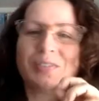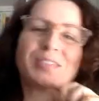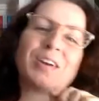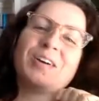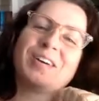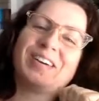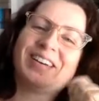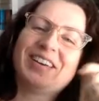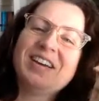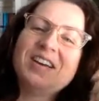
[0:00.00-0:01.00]
So
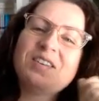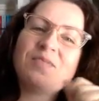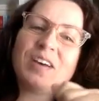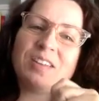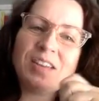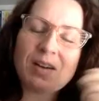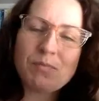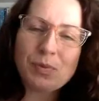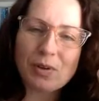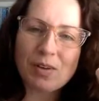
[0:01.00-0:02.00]
but yeah,
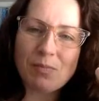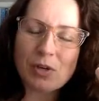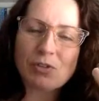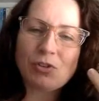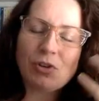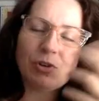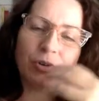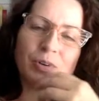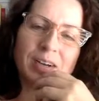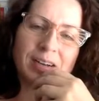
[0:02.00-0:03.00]
book
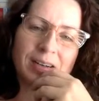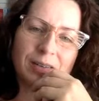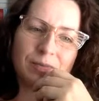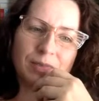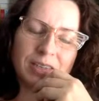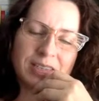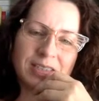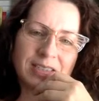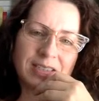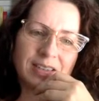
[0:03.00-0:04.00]
2
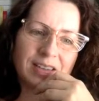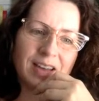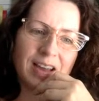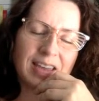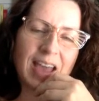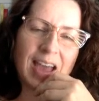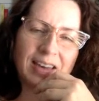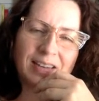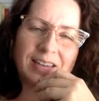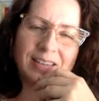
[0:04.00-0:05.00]
is again